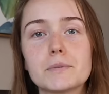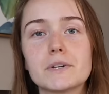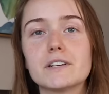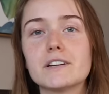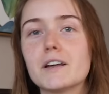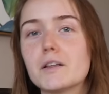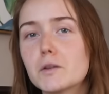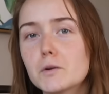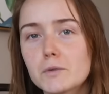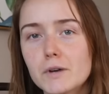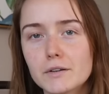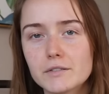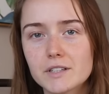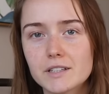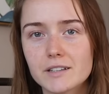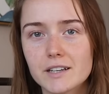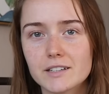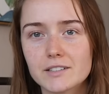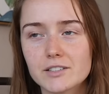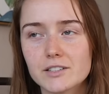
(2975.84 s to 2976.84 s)
another route they
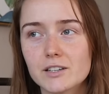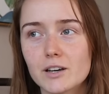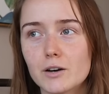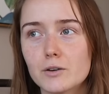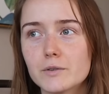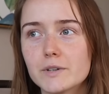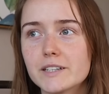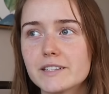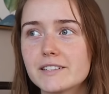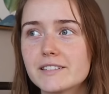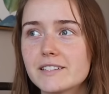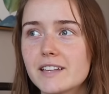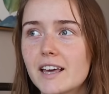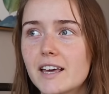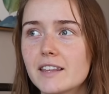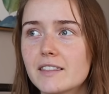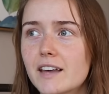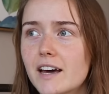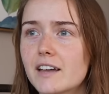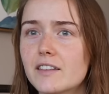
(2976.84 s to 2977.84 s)
like to go is
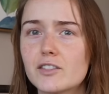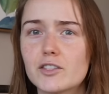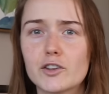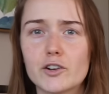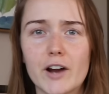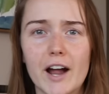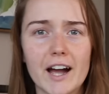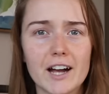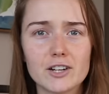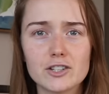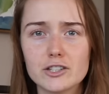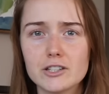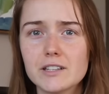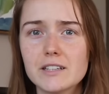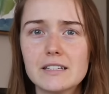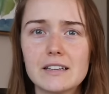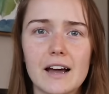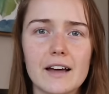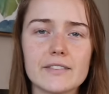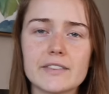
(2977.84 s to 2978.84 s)
saying that they're actually
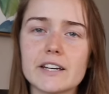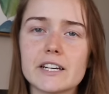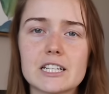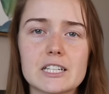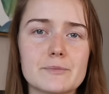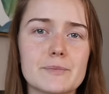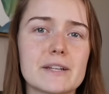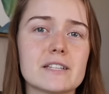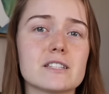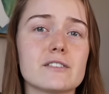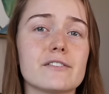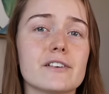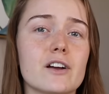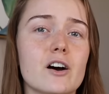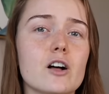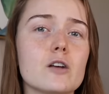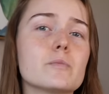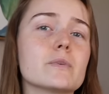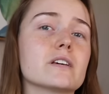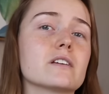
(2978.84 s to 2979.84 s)
not that expensive at
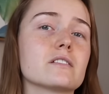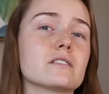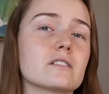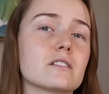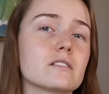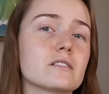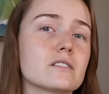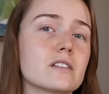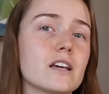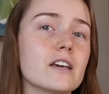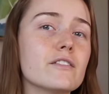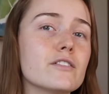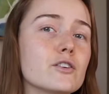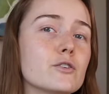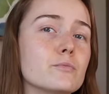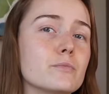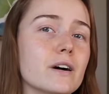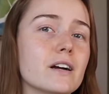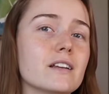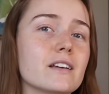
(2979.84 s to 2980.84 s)
all because they'll save you
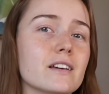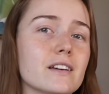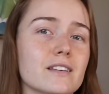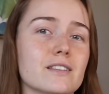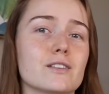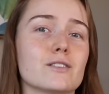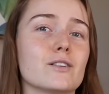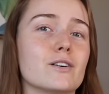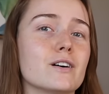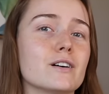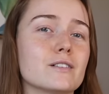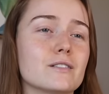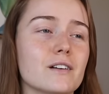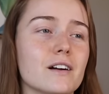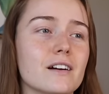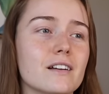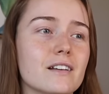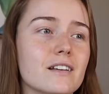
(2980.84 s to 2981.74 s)
money in the long run.